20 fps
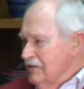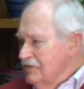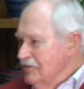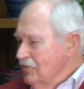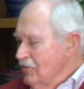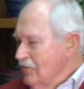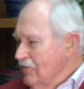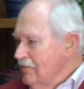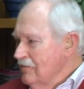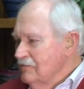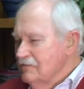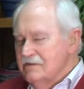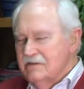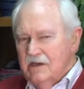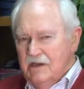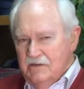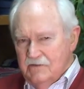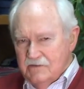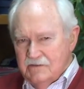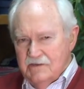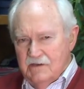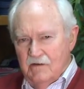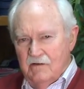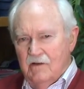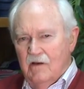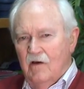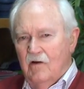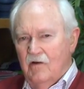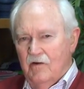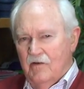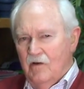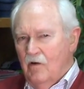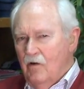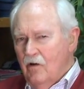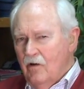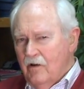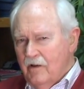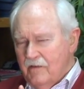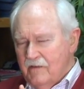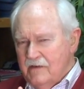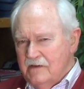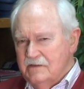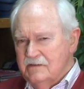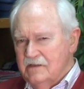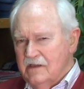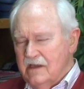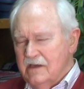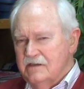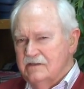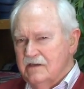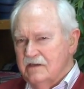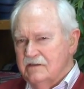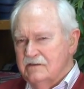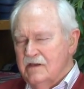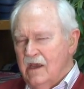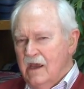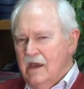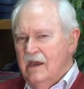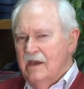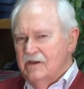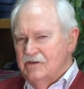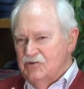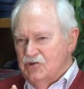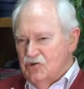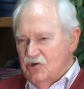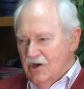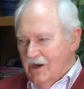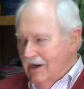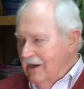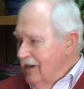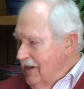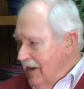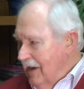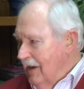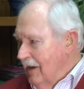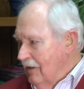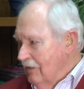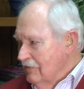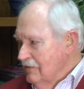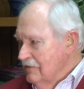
to seniors on all of these things is check it out.